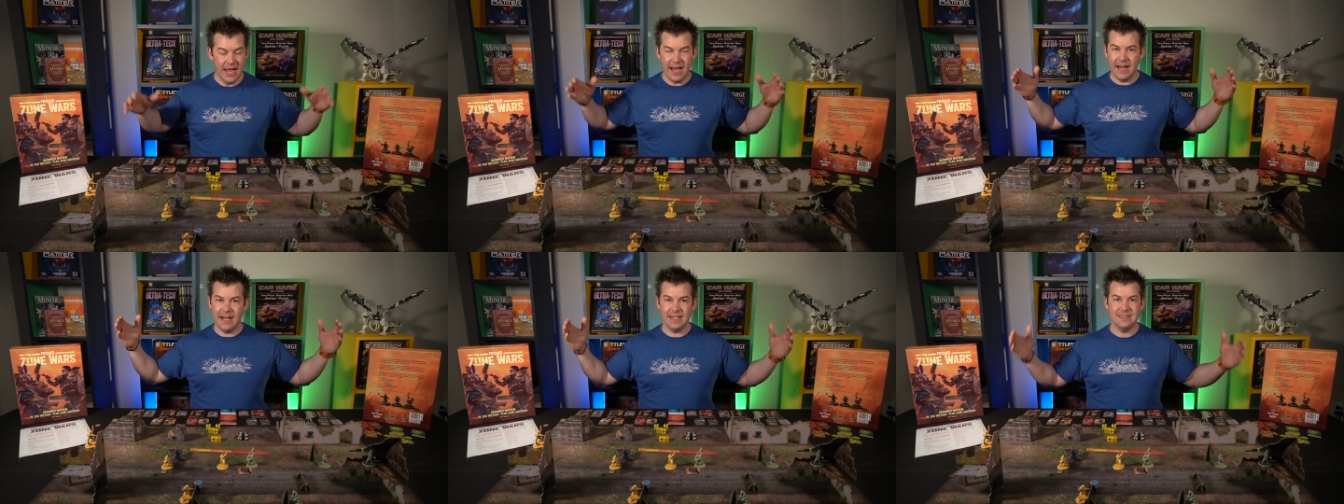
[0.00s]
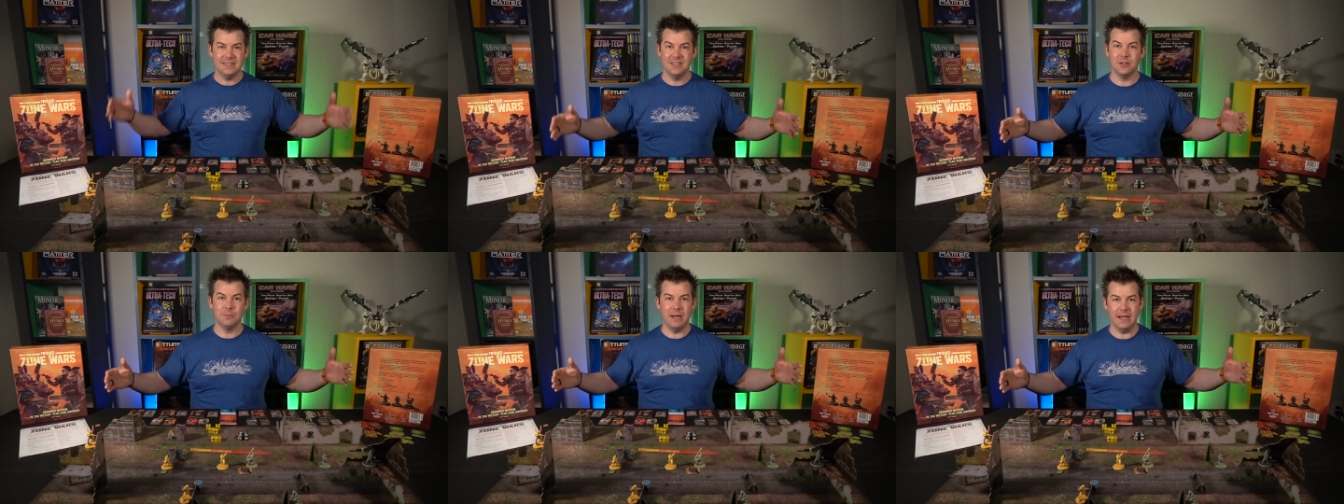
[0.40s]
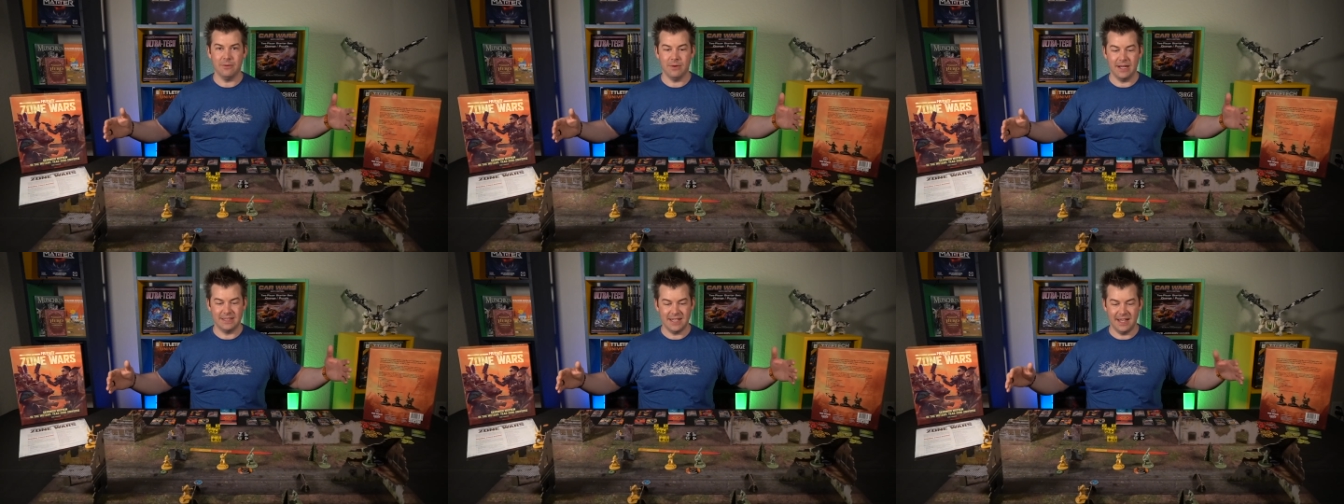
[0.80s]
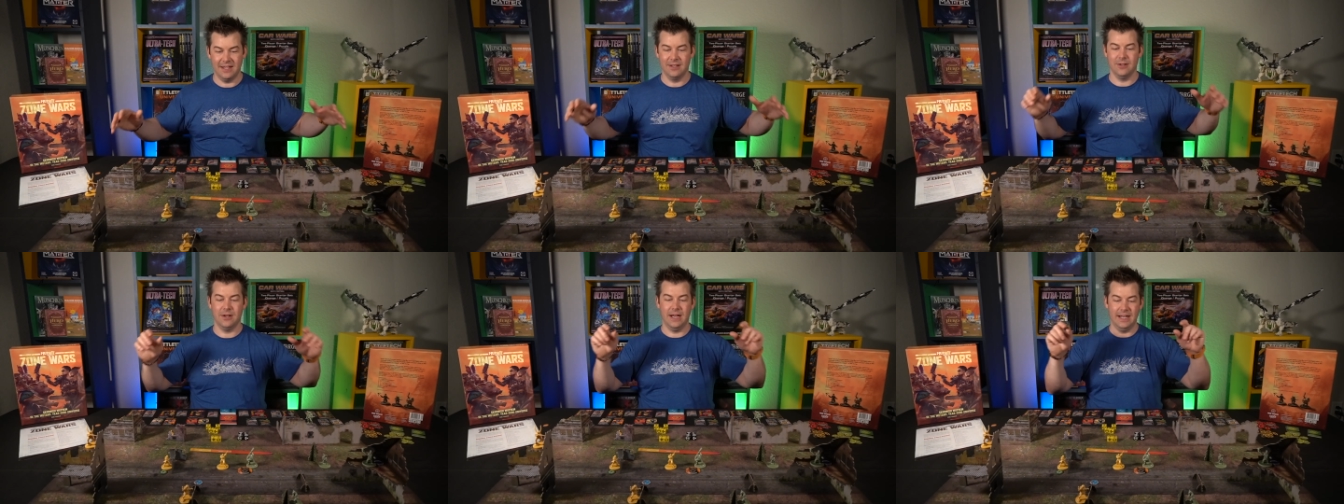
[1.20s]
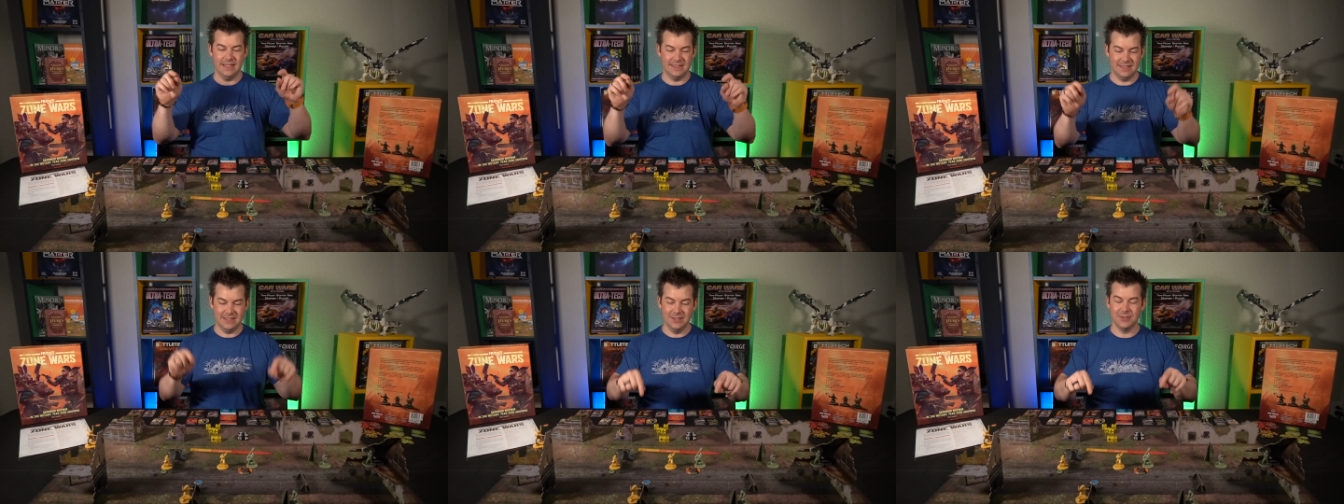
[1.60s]
and I still made it rectangular, and
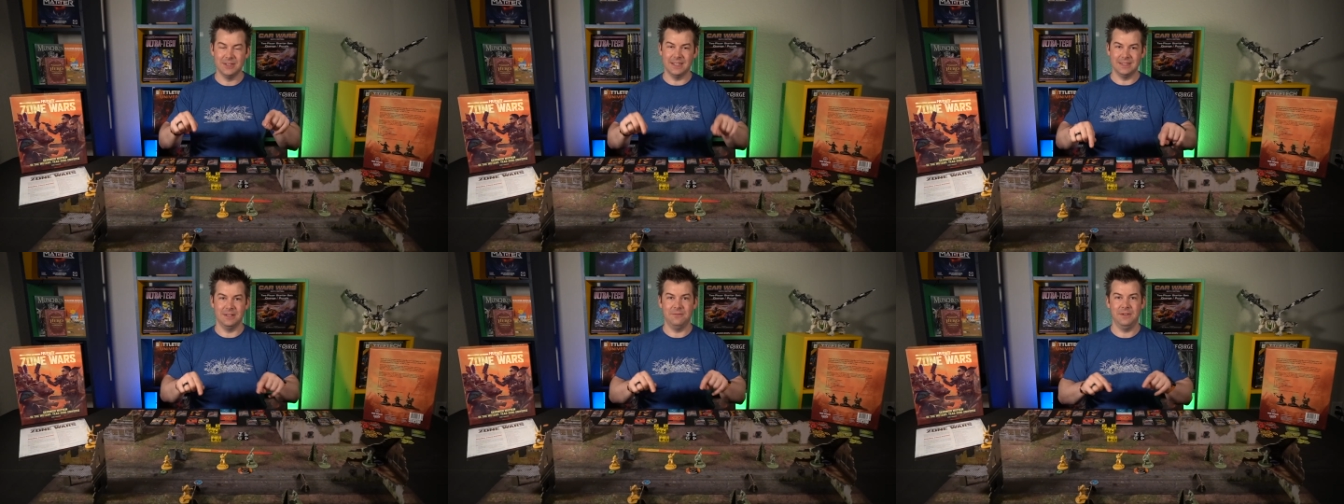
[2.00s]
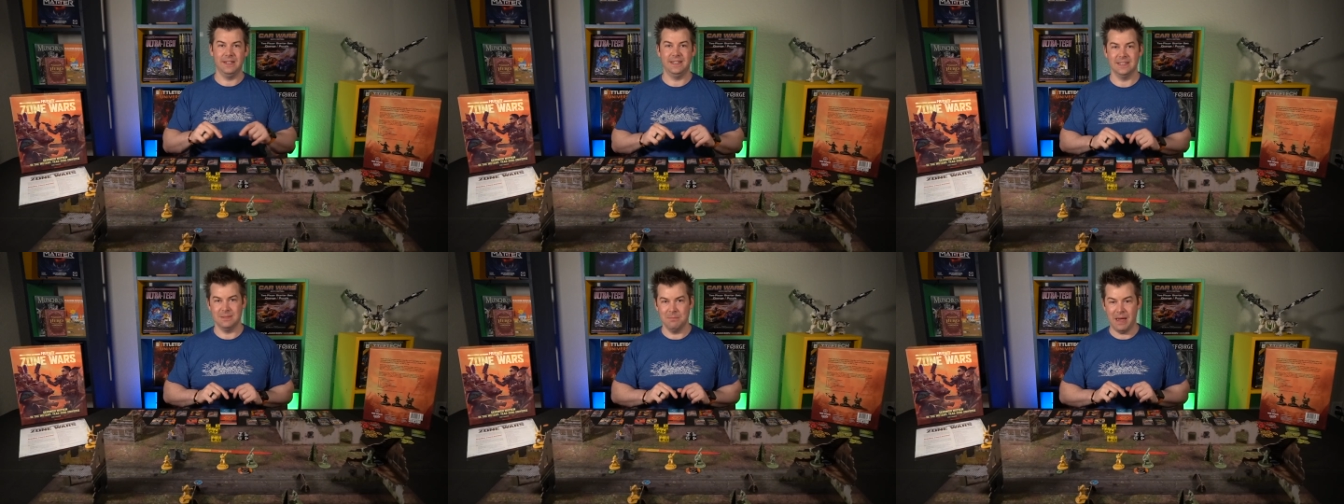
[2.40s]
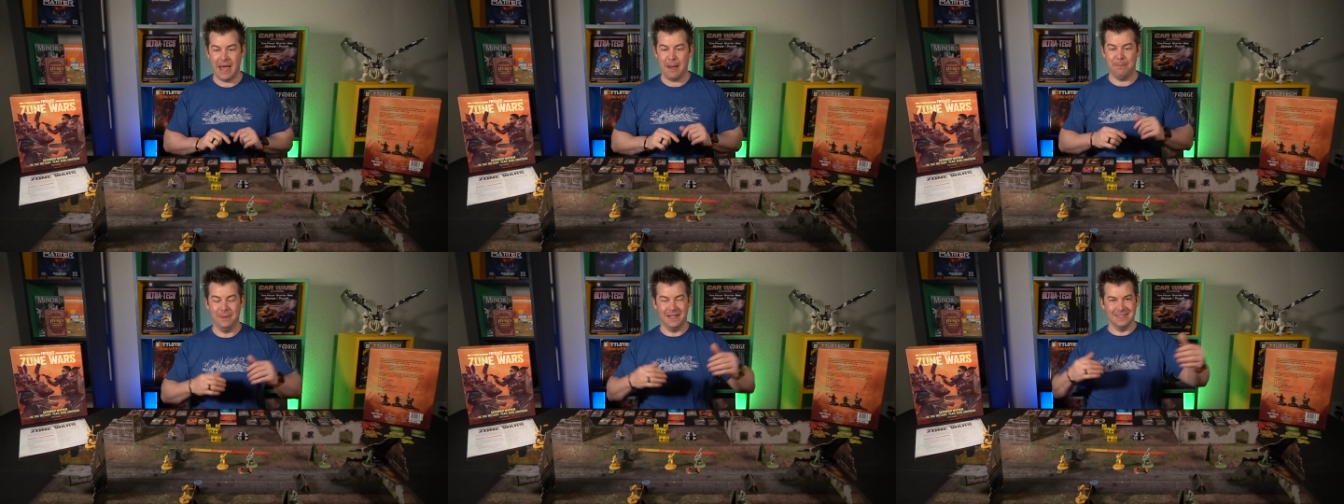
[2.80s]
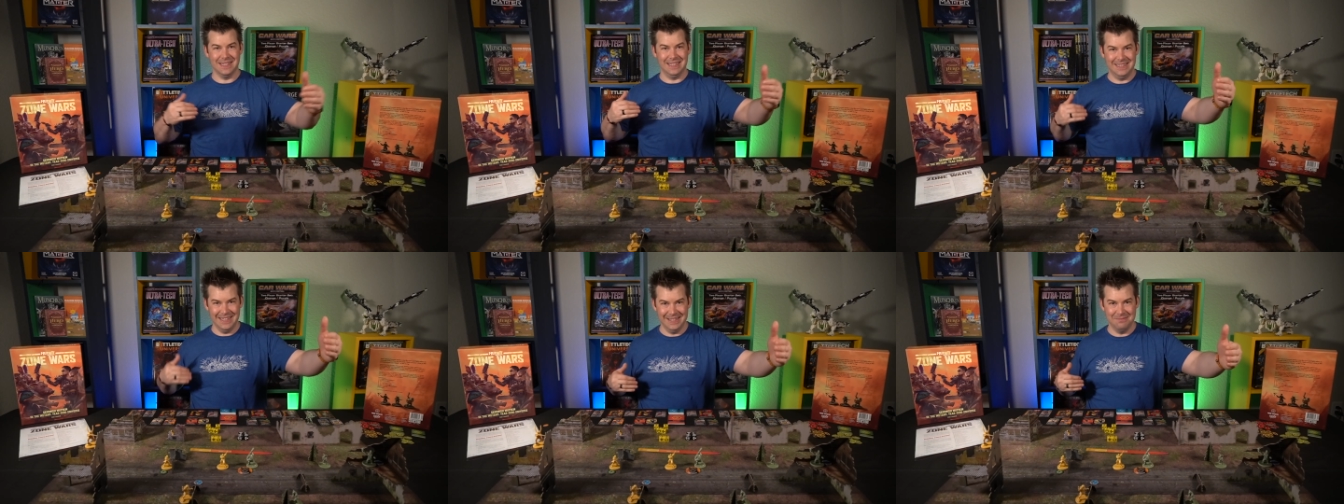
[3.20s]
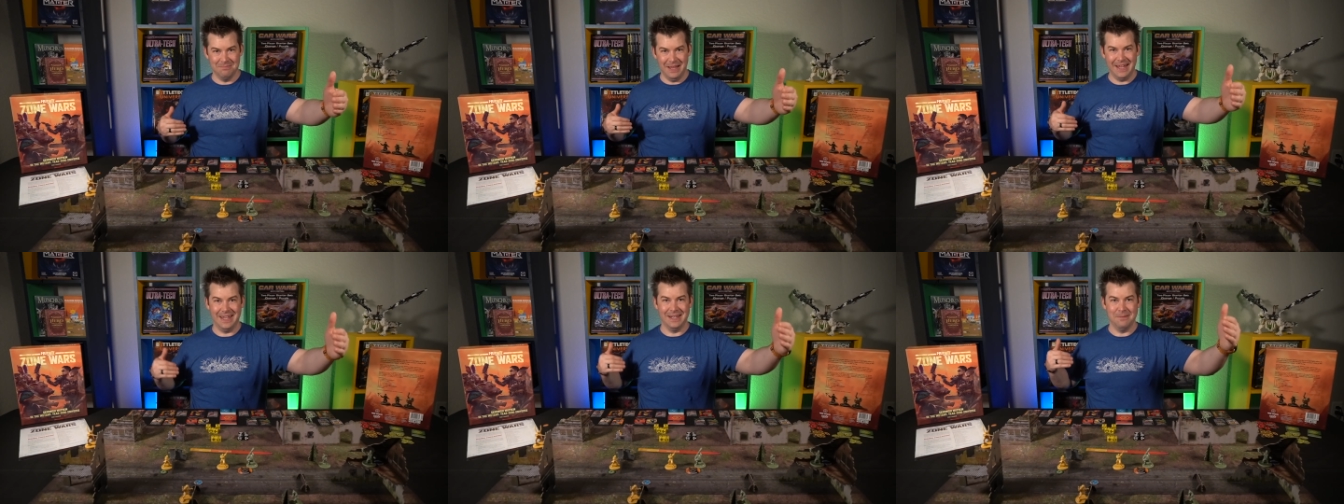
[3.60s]
it still doesn't fit this map because I didn't
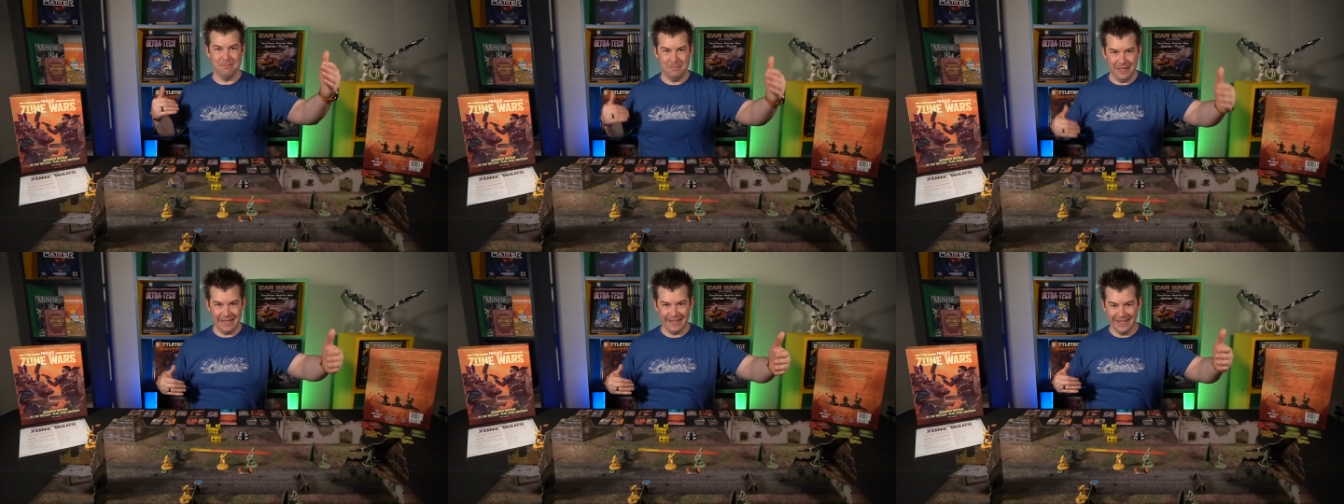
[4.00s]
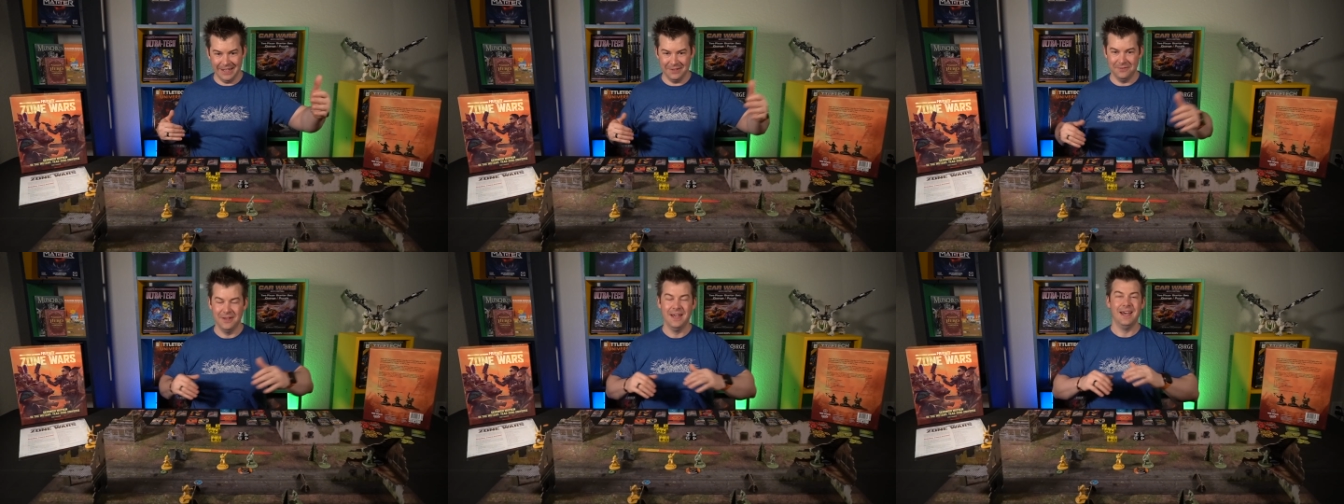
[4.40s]
make it big enough.